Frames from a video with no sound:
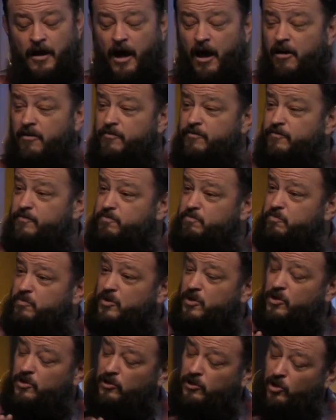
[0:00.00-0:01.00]
of
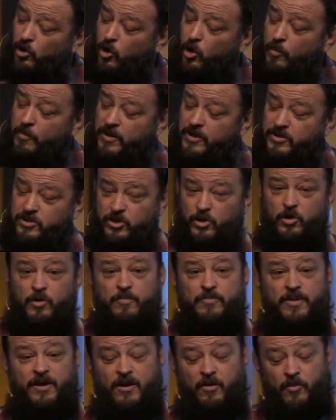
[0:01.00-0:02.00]
gloom and
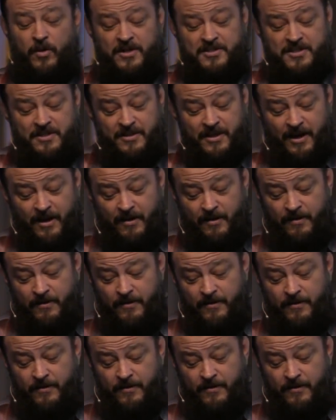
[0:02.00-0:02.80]
doom there, wasn't there?